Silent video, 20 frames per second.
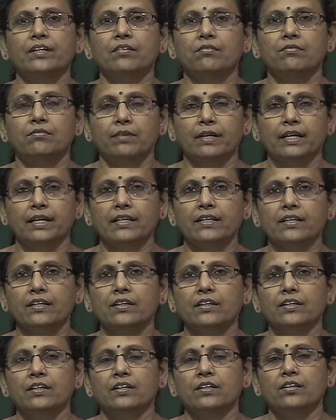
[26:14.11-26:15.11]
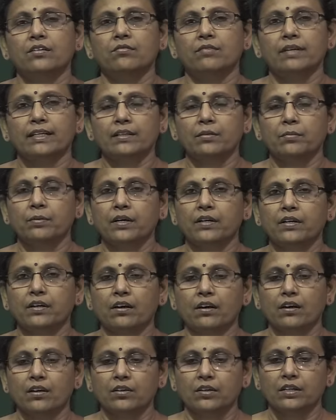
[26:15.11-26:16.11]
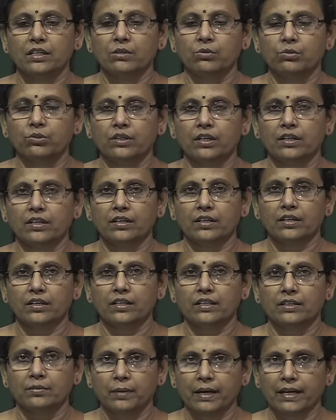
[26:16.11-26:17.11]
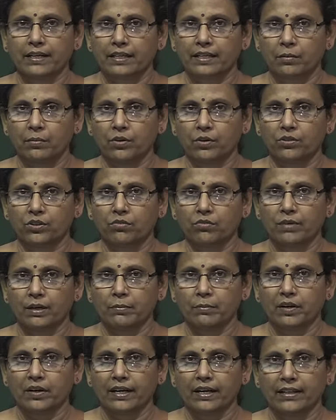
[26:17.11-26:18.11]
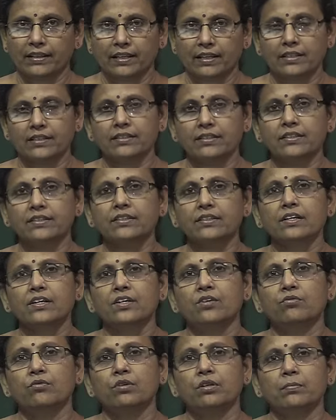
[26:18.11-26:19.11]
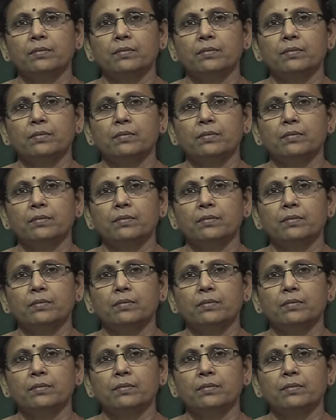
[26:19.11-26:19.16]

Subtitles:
where whenever a user, in fact about the web log analysis we will be